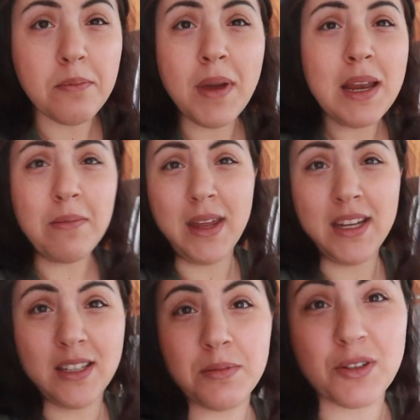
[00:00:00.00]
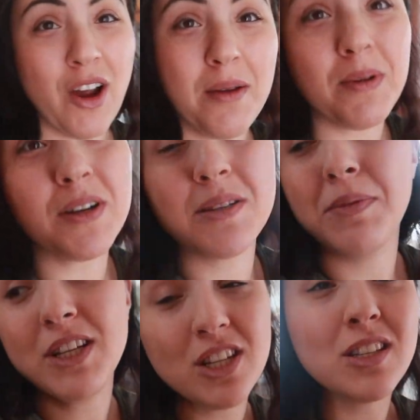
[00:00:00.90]
many, many subscribers,
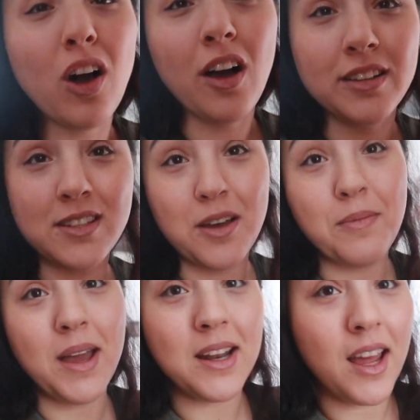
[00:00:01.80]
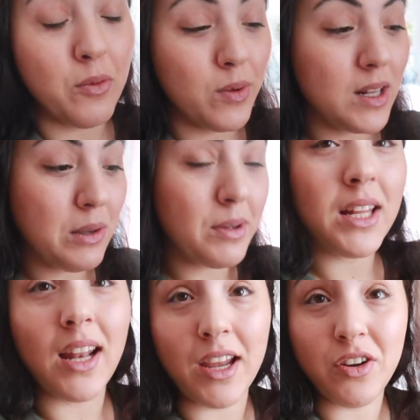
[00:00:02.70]
but she's awesome, and I really,
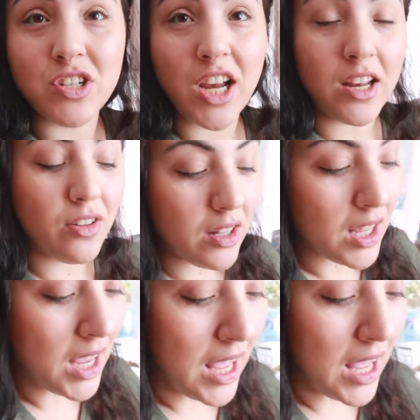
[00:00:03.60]
really like her channel.